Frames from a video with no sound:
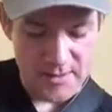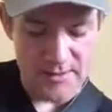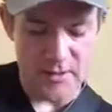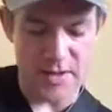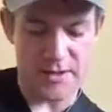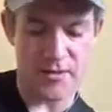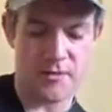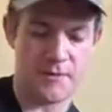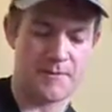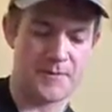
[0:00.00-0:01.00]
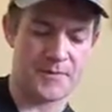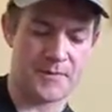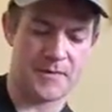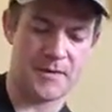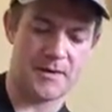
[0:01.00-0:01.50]
So I do
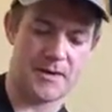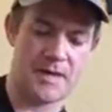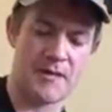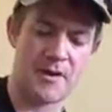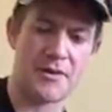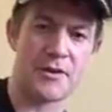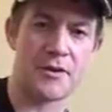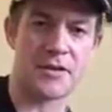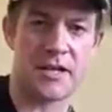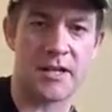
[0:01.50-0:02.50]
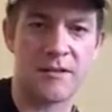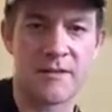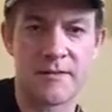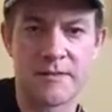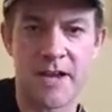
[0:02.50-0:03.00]
11 and
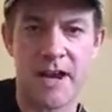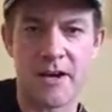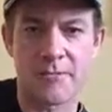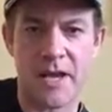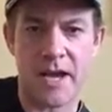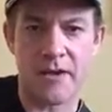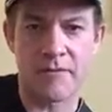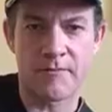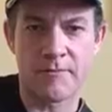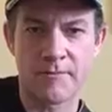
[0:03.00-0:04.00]
13, down, up, down,